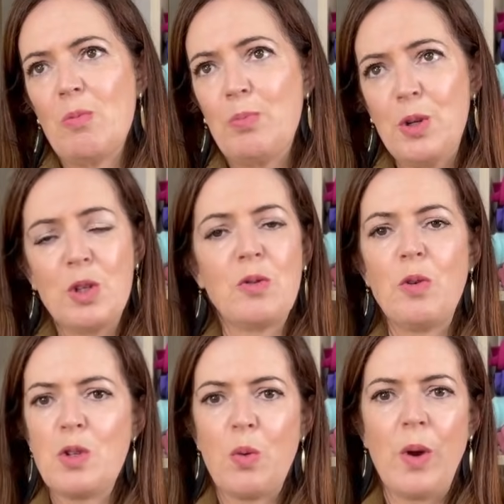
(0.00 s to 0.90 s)

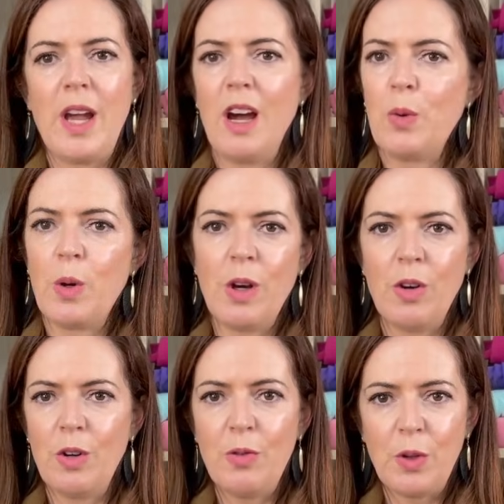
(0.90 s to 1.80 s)
beautiful to wear. I'd wear it
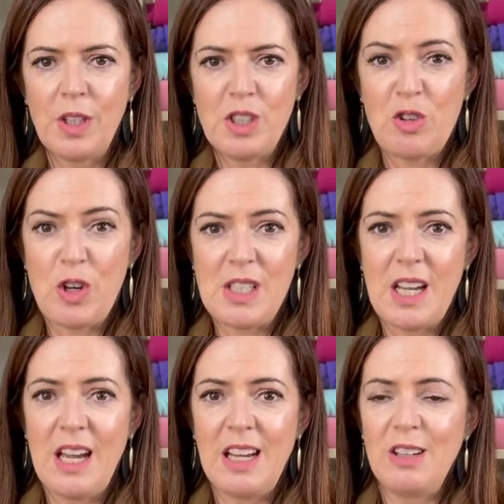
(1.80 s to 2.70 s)
on a 40-degree
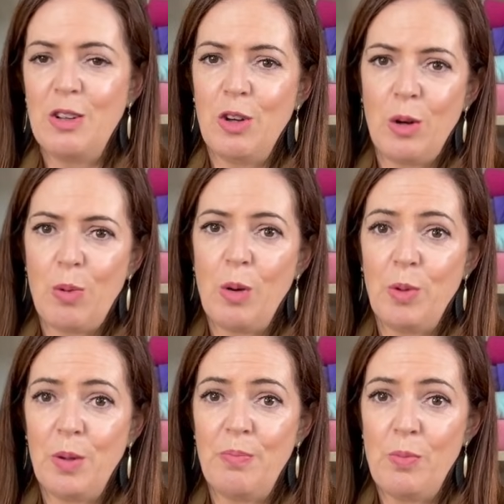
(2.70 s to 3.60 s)
day, no
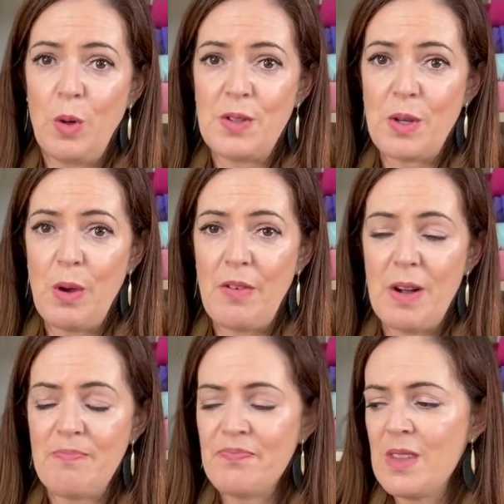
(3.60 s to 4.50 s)
problem whatsoever.